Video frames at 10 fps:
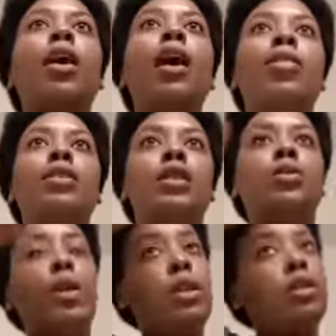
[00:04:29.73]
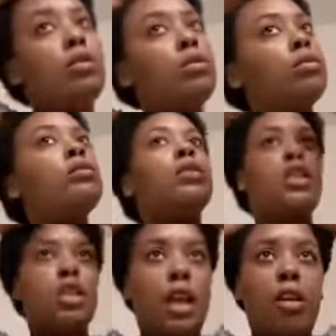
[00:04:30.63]
And this is when you
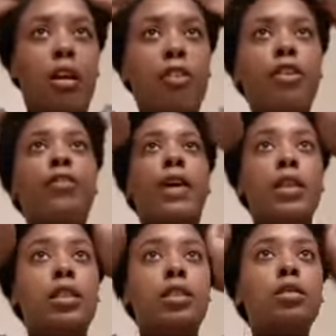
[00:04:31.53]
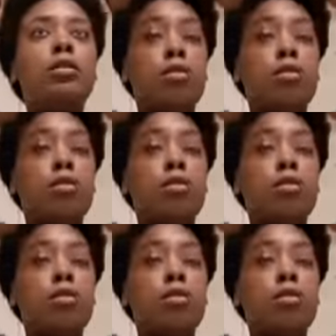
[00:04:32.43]
get your hair off your face.